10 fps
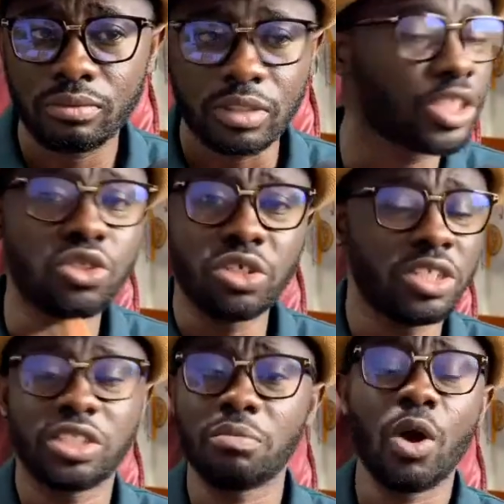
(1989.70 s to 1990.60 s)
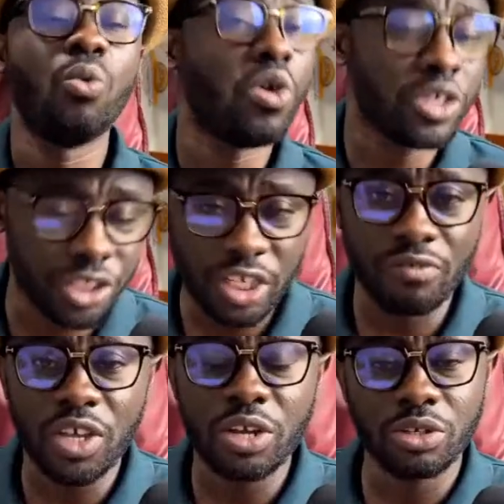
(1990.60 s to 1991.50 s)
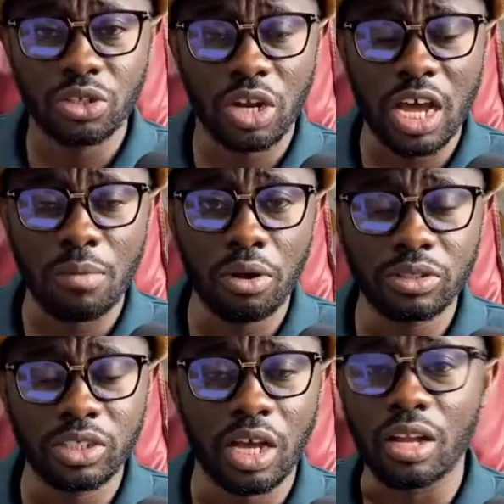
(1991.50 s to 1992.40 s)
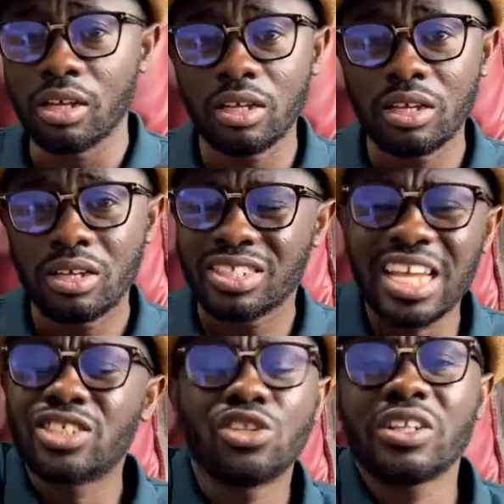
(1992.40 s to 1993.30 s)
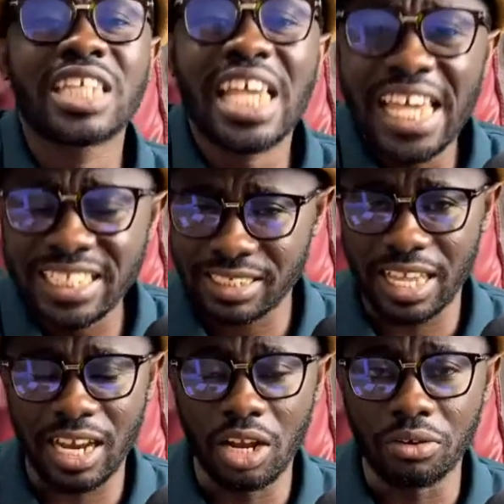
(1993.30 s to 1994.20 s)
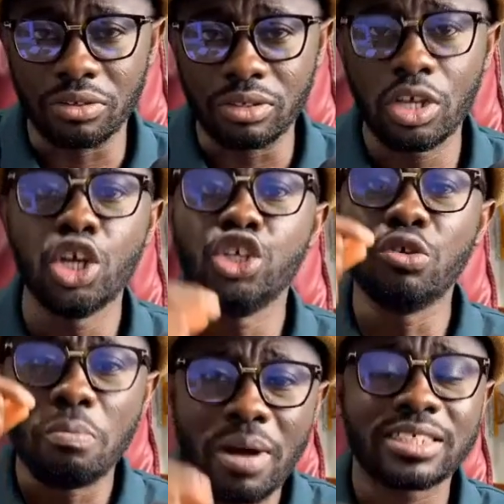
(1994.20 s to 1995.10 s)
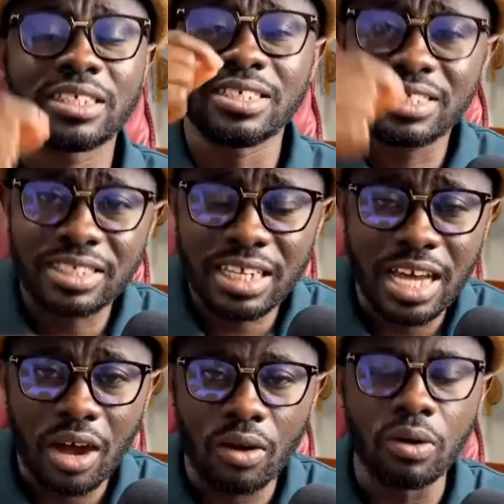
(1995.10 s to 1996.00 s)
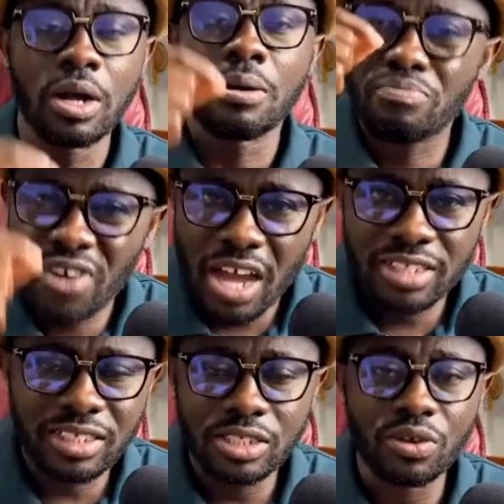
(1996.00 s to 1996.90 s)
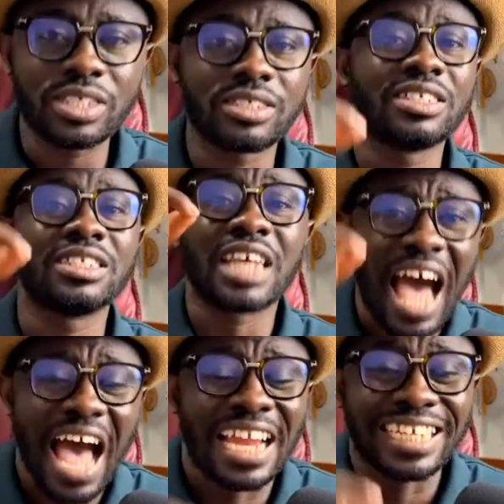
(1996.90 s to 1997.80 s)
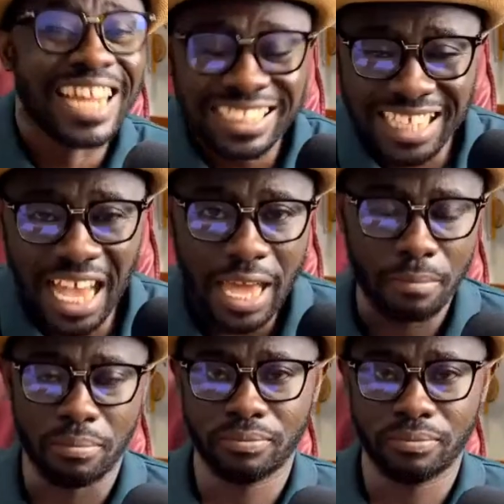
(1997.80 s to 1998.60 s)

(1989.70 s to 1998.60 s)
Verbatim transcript: It's not just about watching the videos on our portal. That's not it alone. You must sit down, practice questions under time,